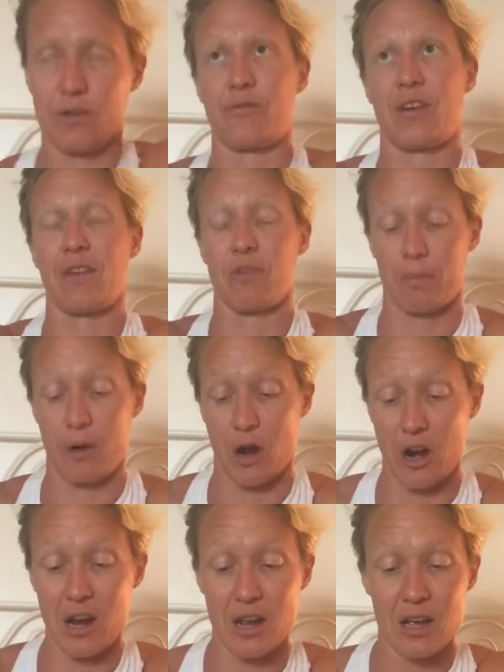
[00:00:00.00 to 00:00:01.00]
favorite
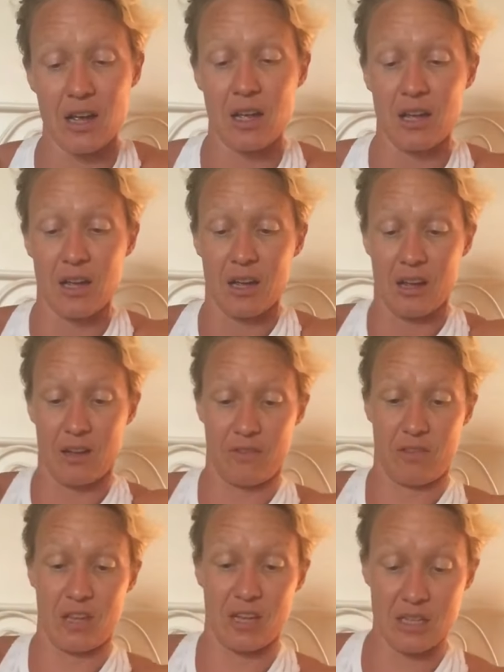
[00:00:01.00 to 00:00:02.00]
part
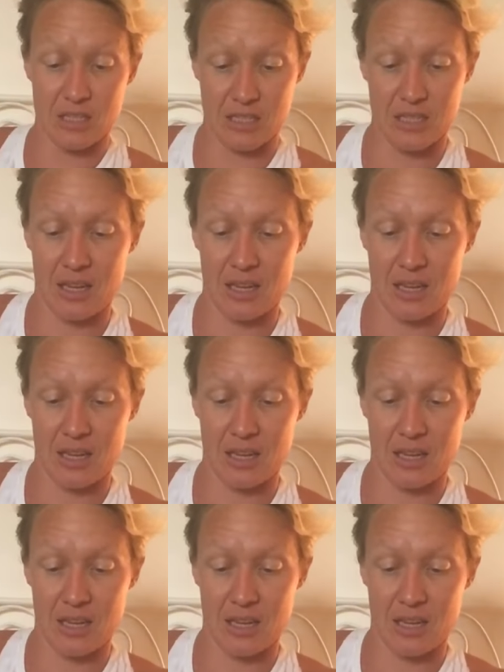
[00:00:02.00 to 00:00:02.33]
of this.